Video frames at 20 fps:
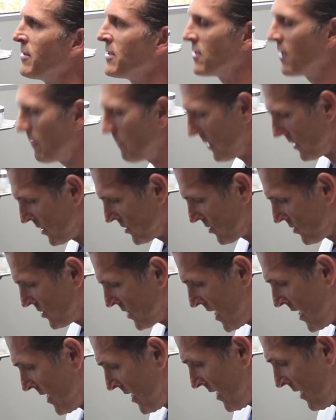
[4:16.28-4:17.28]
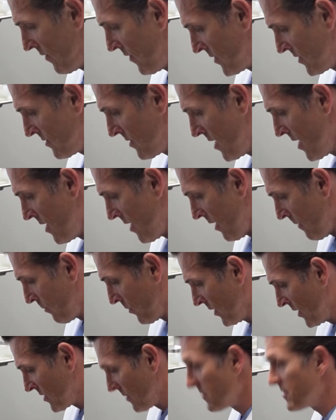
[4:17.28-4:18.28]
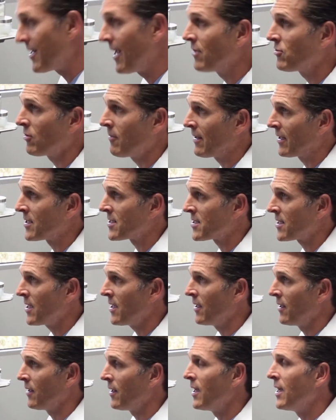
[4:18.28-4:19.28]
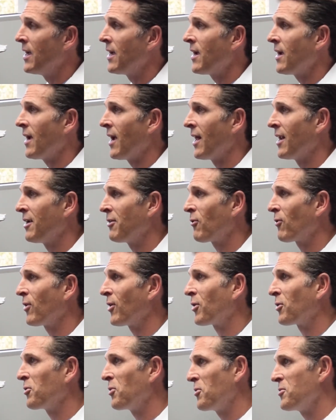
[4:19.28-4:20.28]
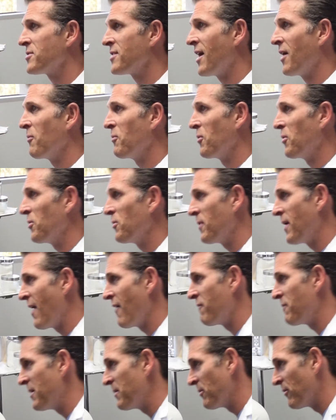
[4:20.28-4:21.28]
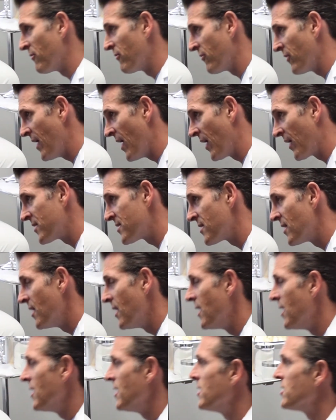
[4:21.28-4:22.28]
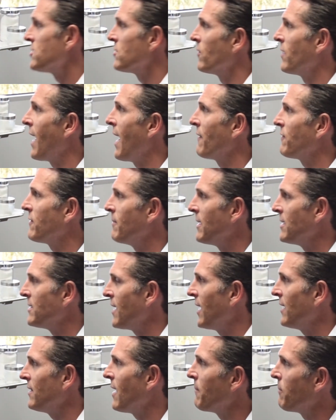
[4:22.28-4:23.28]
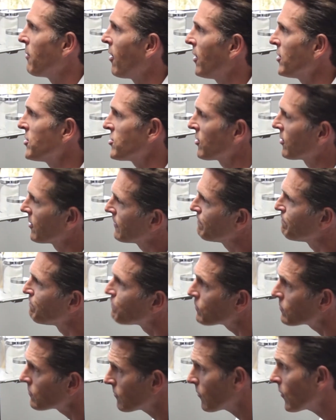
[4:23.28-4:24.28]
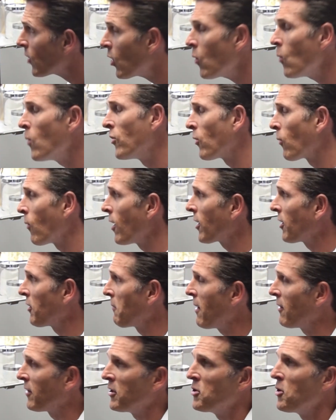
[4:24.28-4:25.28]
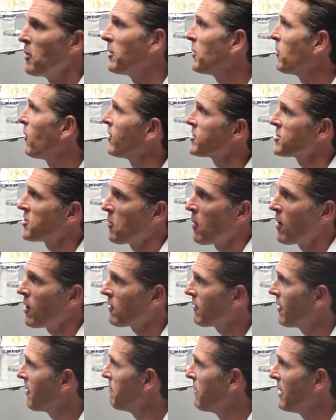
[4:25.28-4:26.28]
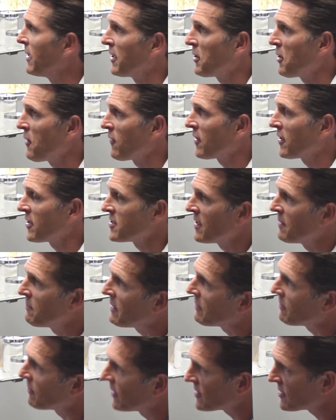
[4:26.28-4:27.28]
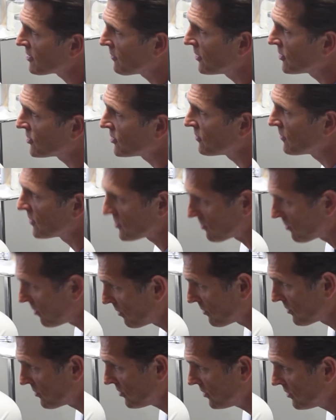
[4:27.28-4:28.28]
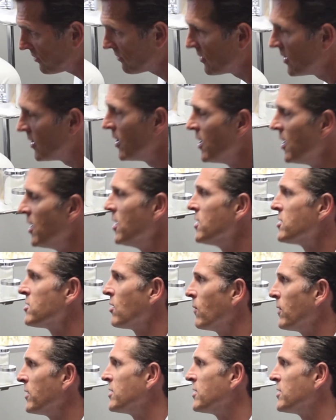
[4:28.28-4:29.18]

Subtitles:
tuck because you're taking a pretty substantial amount of skin. And in order to close that wound, we have people flex. So they have to maintain that posture when they're walking around, and nobody wants to walk around bending over because then people ask the question, what's wrong with you? So we